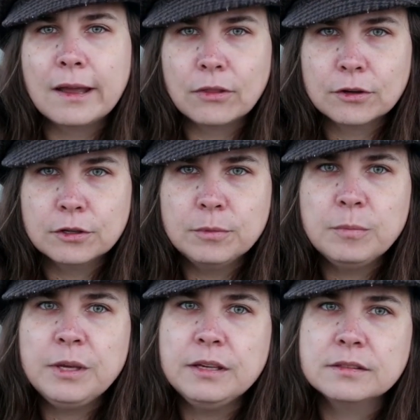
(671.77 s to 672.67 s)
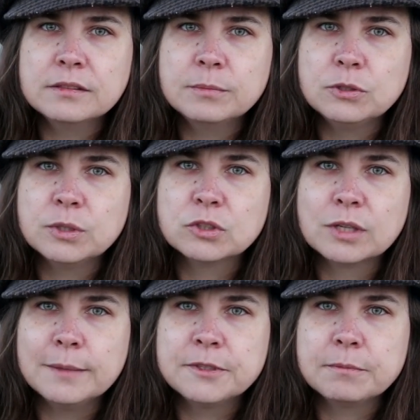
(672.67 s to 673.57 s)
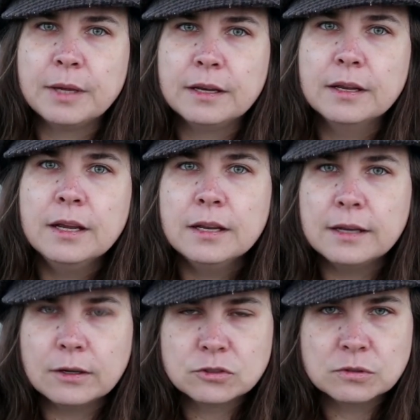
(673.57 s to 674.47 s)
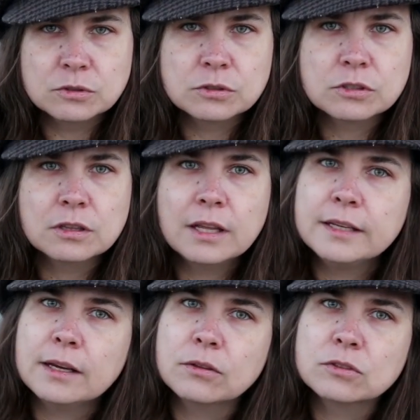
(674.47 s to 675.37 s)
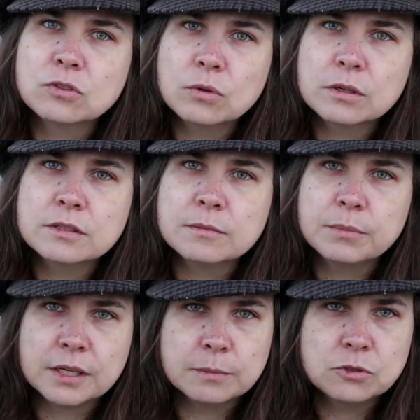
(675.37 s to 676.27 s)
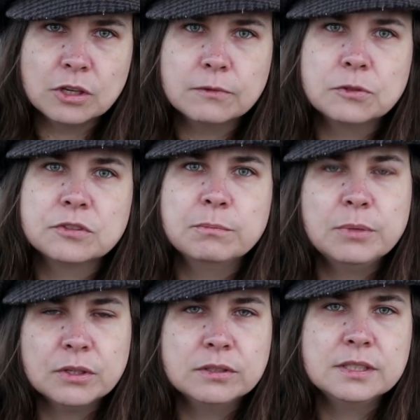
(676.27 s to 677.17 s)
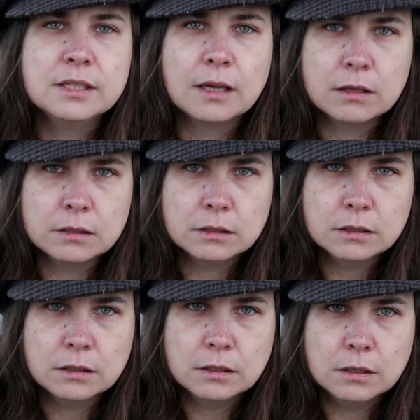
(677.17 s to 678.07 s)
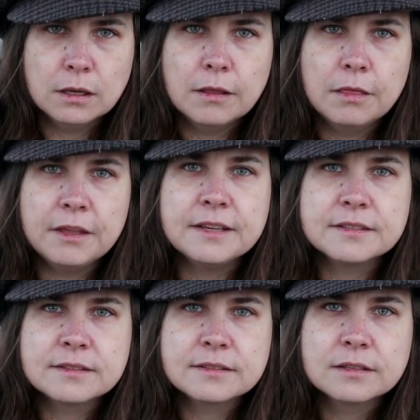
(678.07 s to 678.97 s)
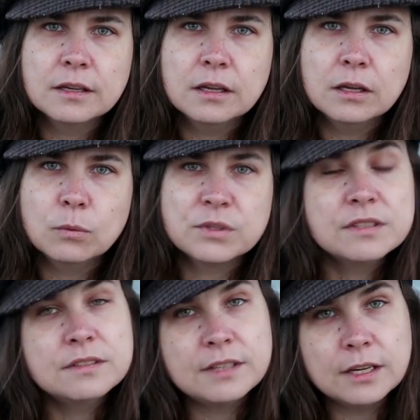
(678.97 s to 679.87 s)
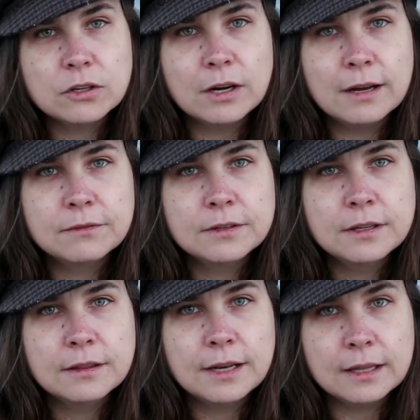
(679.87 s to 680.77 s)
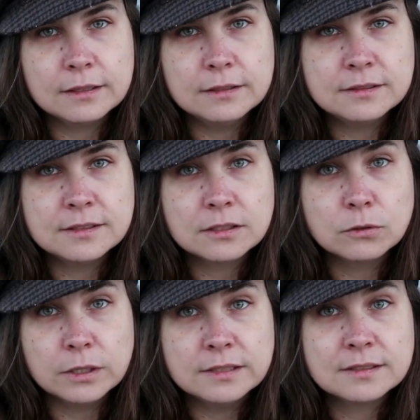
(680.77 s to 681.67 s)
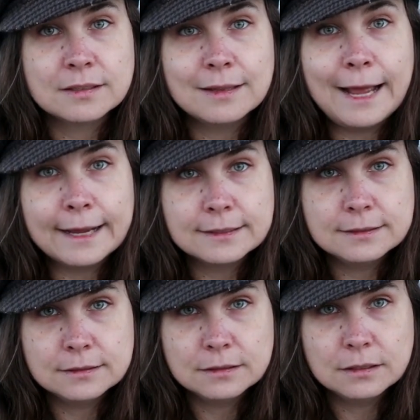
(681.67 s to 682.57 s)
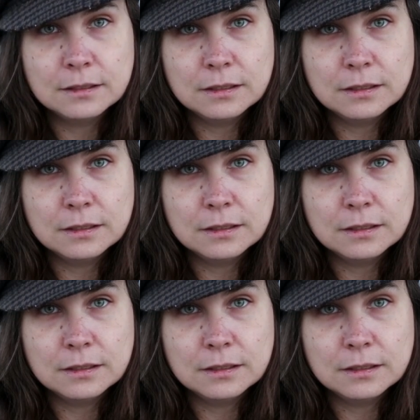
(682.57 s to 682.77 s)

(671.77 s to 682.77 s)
Now there could be peace between tribes of men. Now soldiers could lay down their swords and pick up shovels and build together. This was the statecraft that Hellenistic Greece lacked.